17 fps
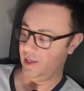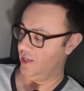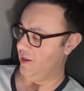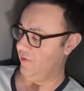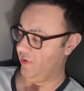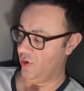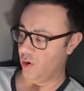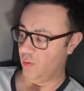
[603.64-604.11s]

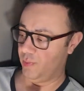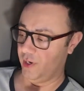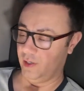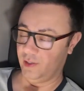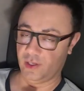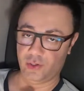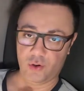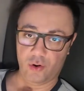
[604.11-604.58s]
Even
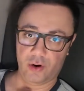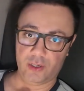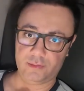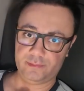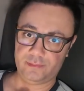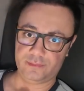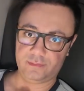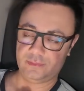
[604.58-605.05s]
opening the
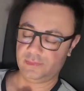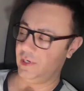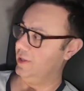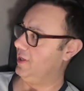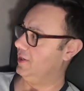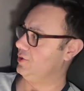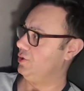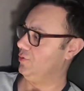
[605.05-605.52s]
door,
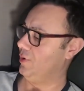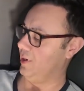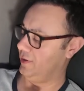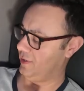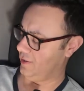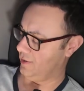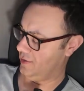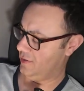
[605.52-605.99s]
it doesn't do
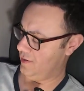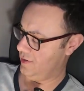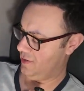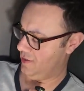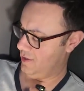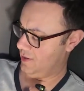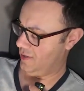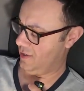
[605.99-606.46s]
anything.
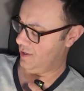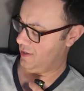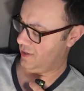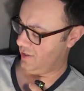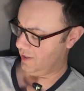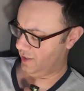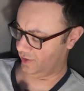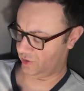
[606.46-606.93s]

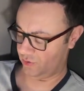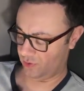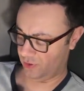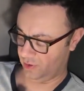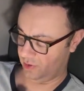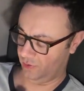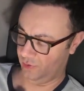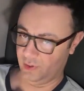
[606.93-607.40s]

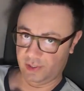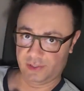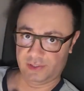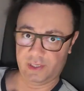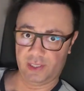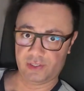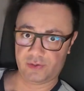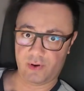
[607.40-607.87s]
You can
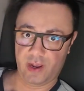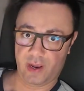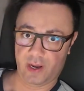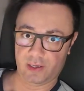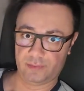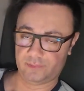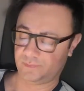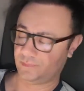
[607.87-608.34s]
see it's right
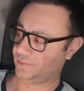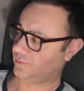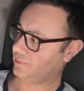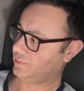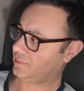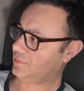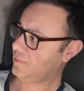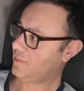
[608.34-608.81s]
here.
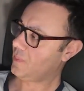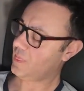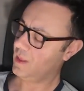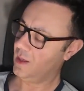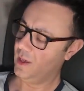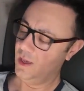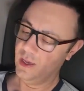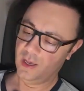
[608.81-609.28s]

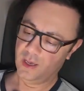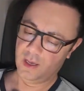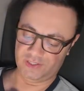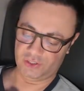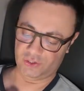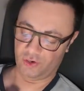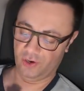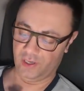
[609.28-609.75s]

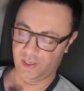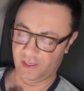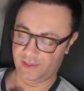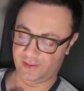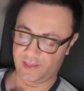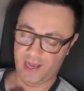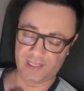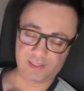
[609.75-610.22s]
So
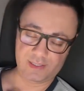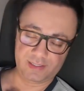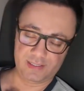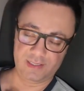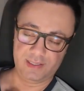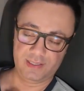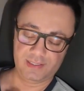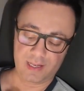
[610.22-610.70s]

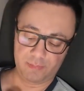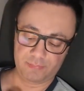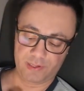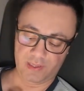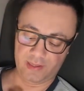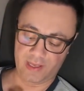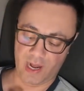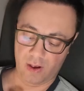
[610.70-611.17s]
that's
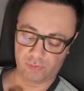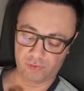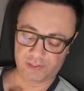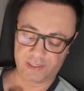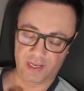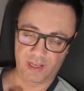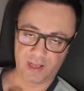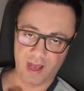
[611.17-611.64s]
something that I would
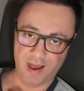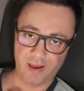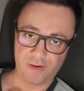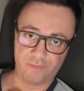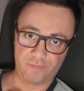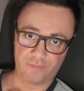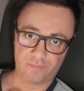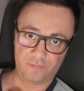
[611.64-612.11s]
say
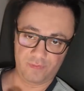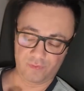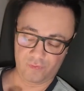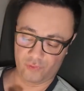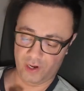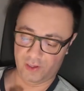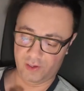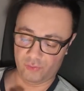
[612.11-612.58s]
I
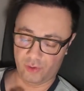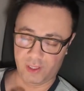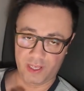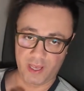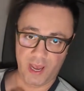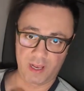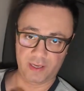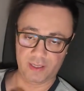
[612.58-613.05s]
really,
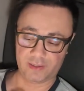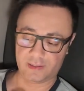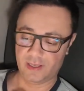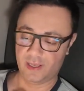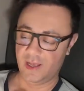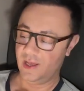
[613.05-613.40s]
really hated.